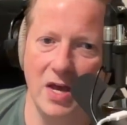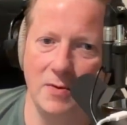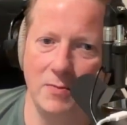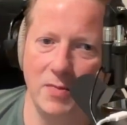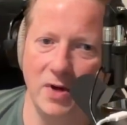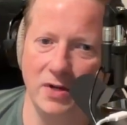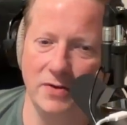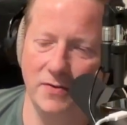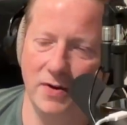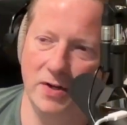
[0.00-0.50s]

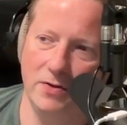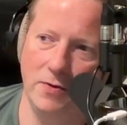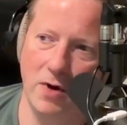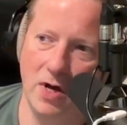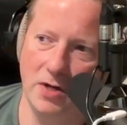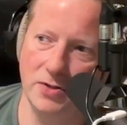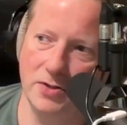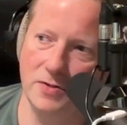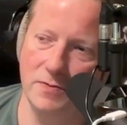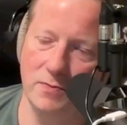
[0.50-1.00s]
Mike von
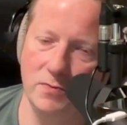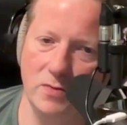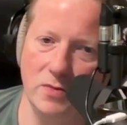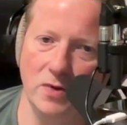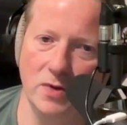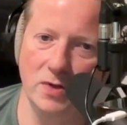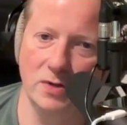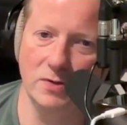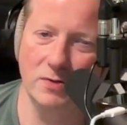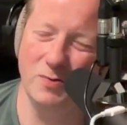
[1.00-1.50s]

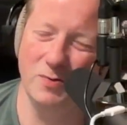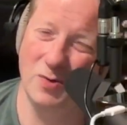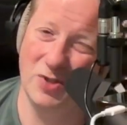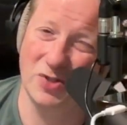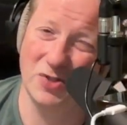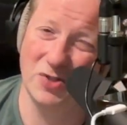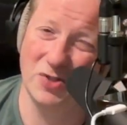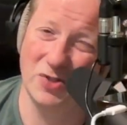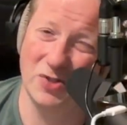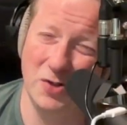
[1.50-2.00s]
Rossum, which
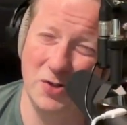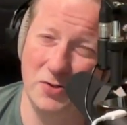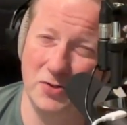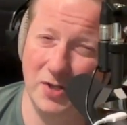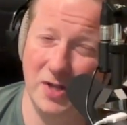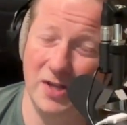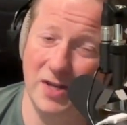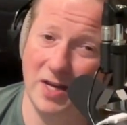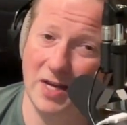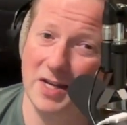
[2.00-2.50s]
is as close I
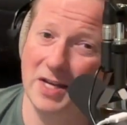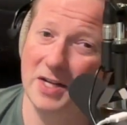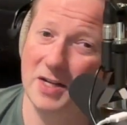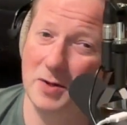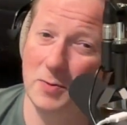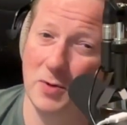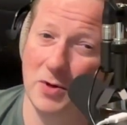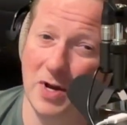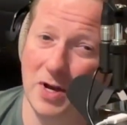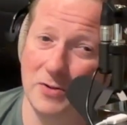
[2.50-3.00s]
think I get to
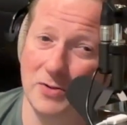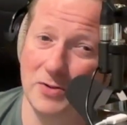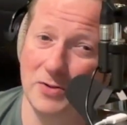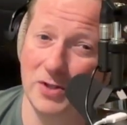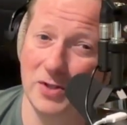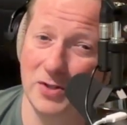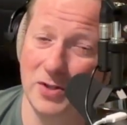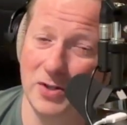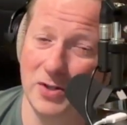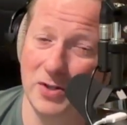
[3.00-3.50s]
pronouncing
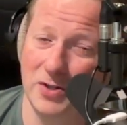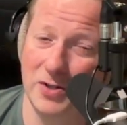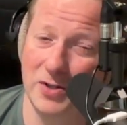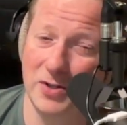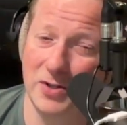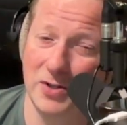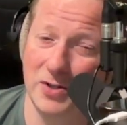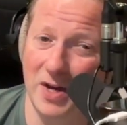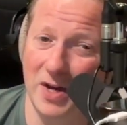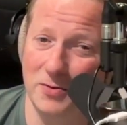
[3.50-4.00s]
your name
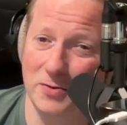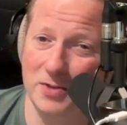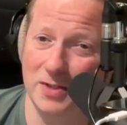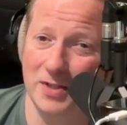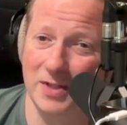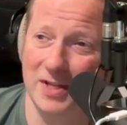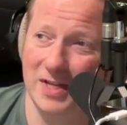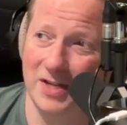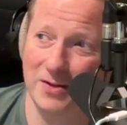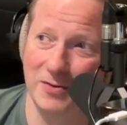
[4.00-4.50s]
without
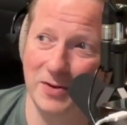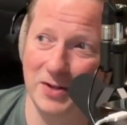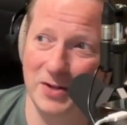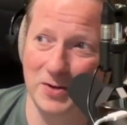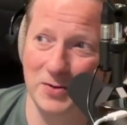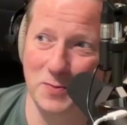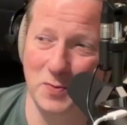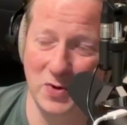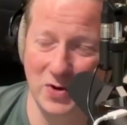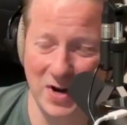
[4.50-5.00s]
hearing
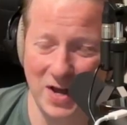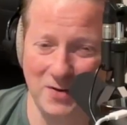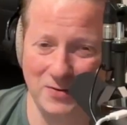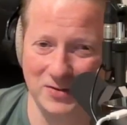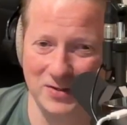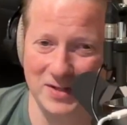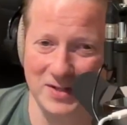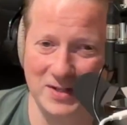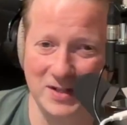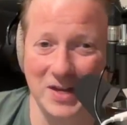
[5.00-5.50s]
you pronounce
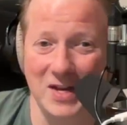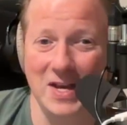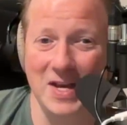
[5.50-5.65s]
it,